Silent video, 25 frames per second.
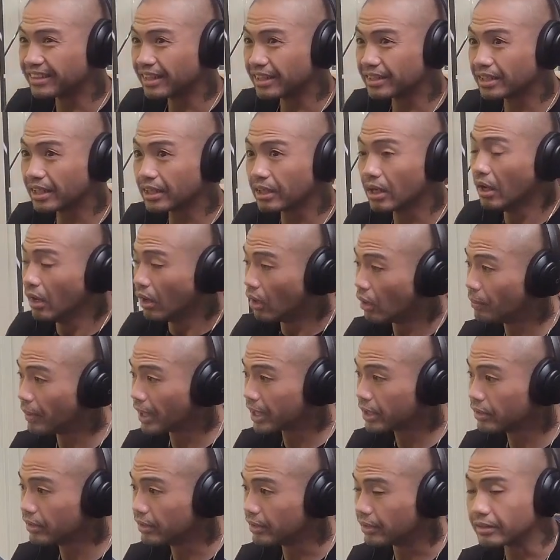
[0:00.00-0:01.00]
It's like, oh my
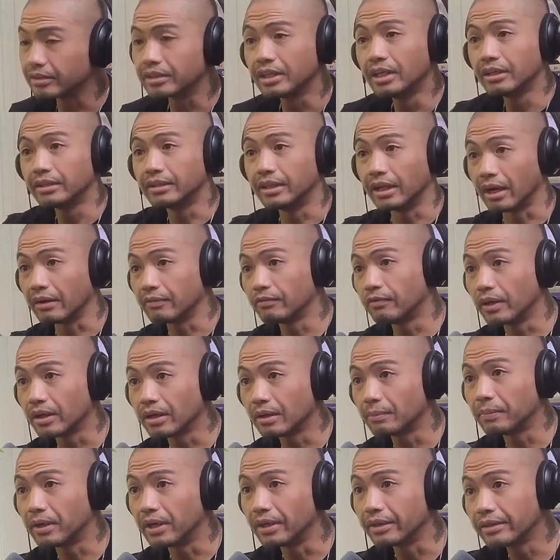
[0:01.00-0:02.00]
goodness, did I fuck
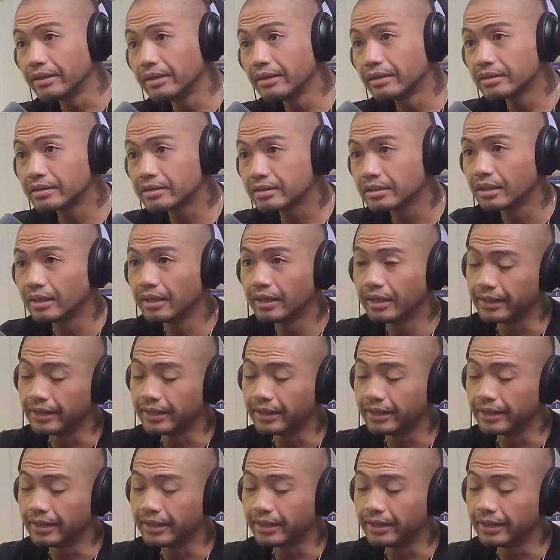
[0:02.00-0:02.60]
up on this?